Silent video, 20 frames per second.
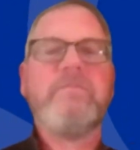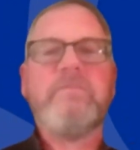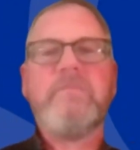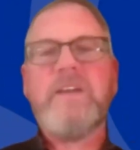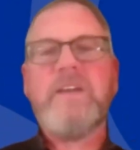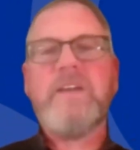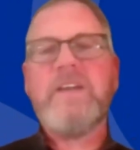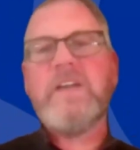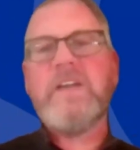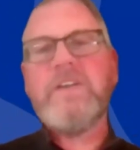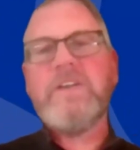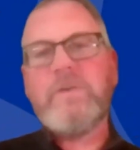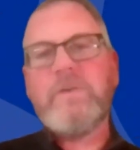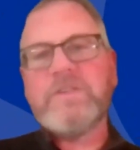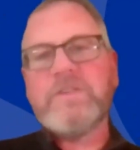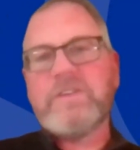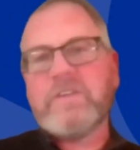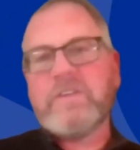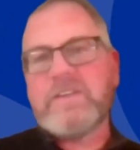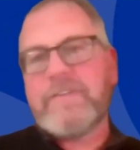my
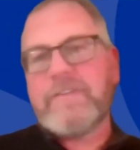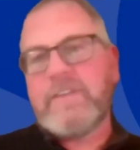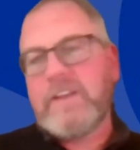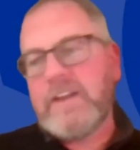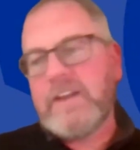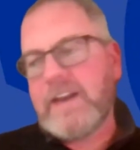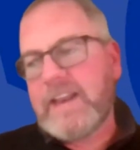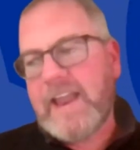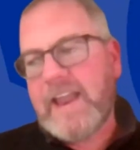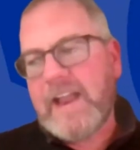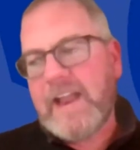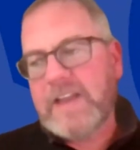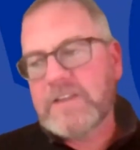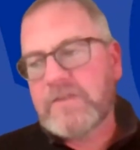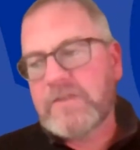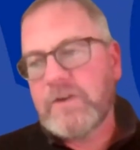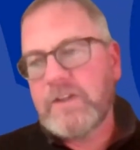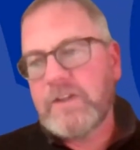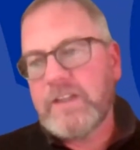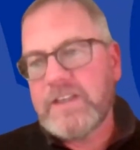non-unions are definitely in a cast
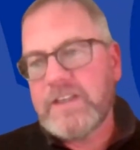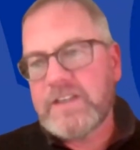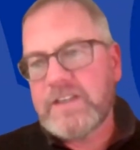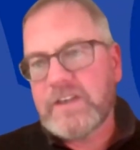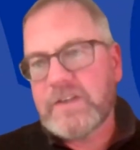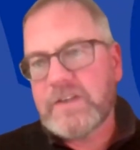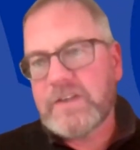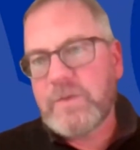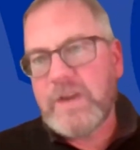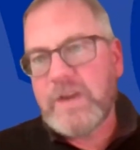for at least six